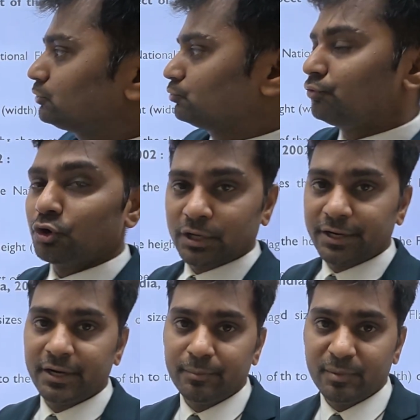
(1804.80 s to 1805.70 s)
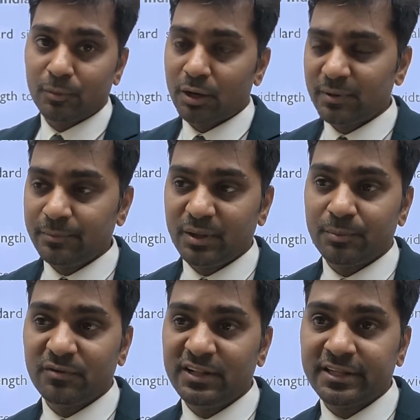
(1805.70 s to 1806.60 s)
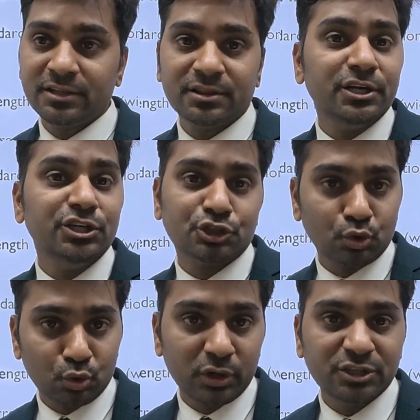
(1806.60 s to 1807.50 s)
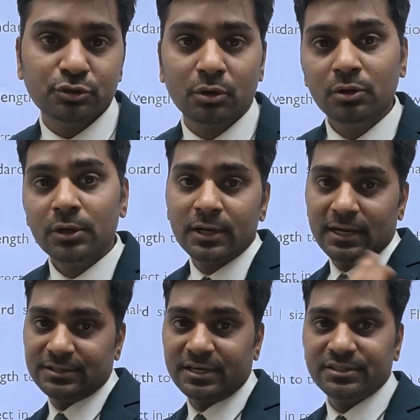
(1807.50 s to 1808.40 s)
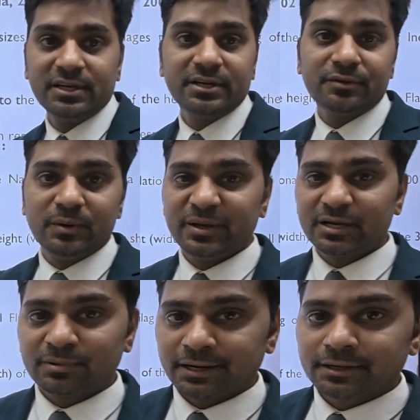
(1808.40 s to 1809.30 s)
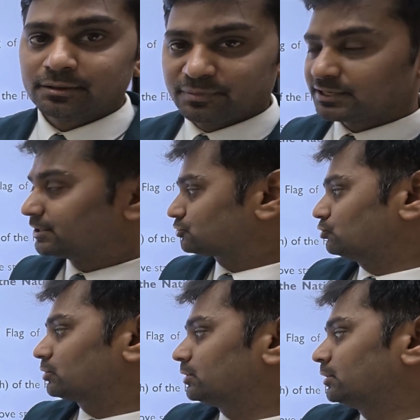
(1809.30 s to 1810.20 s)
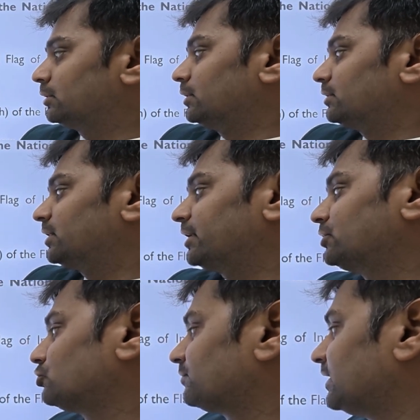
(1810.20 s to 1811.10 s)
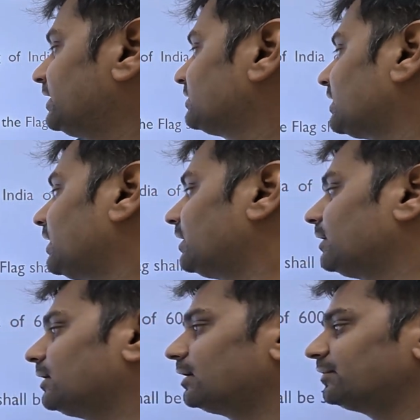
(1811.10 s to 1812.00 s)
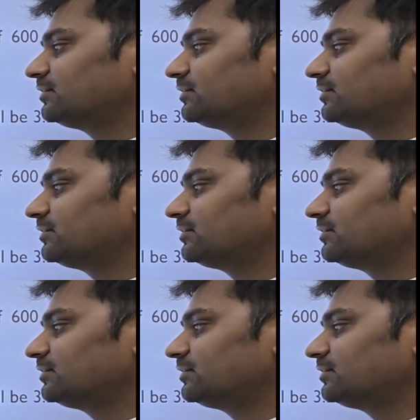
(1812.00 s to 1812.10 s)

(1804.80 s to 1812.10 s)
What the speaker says: 400 mm. Normally people will think 3:2 ratio. As a result, it will become correct. But let's look. The ratio of the length of the